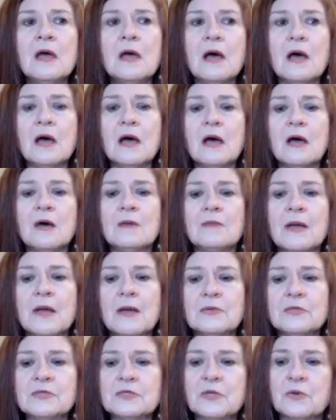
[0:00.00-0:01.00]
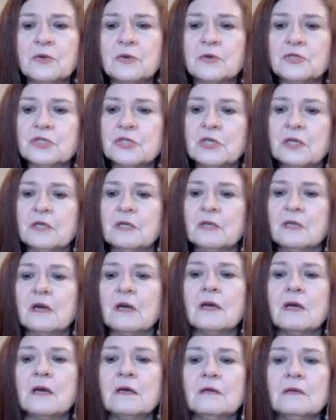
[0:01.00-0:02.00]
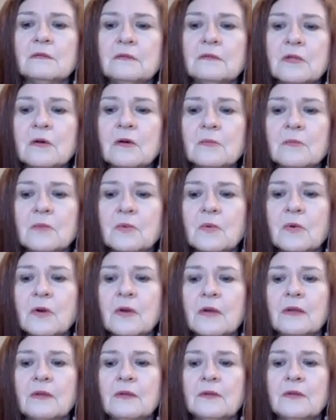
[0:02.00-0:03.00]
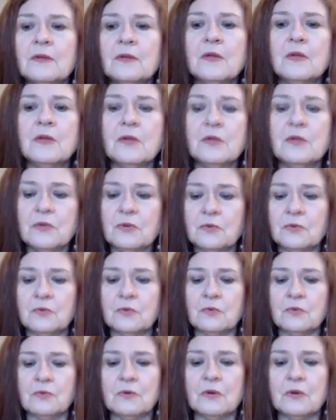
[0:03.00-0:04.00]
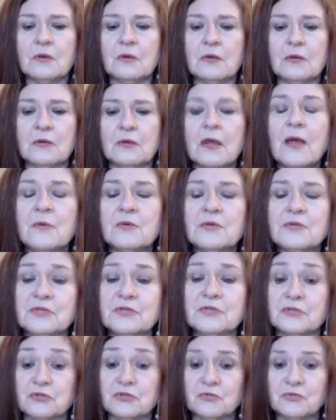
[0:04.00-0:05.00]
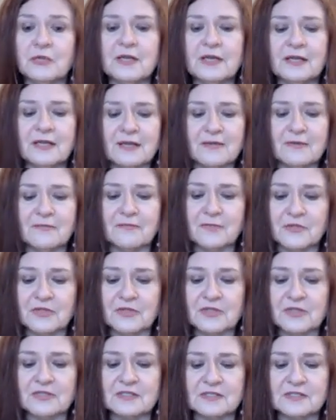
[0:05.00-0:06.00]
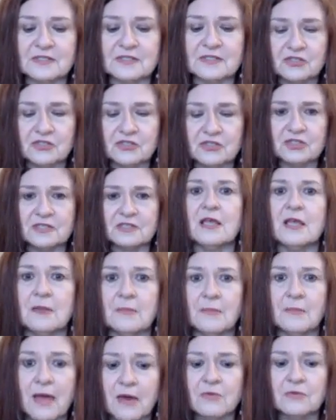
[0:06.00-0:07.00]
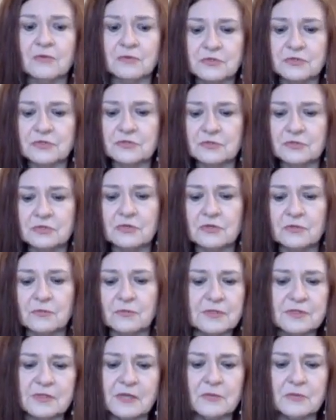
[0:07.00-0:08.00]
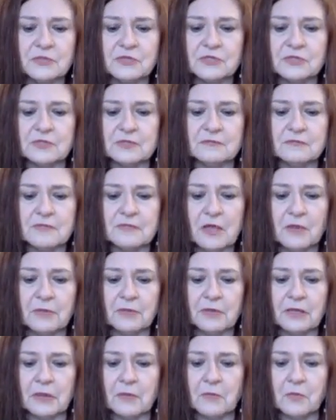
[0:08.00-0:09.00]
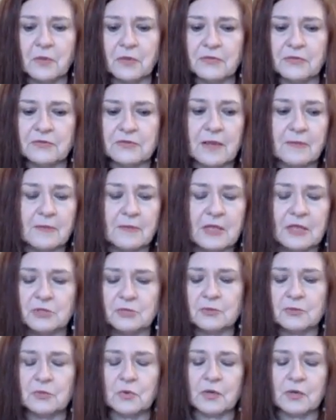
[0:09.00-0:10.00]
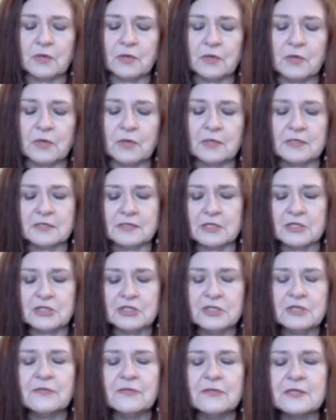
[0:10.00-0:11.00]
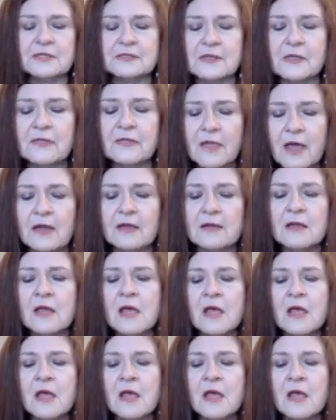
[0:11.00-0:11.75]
I was coaching a young boy and I wasn't treating him for this. This just came out, because I was just helping him with time management and organization and things like that.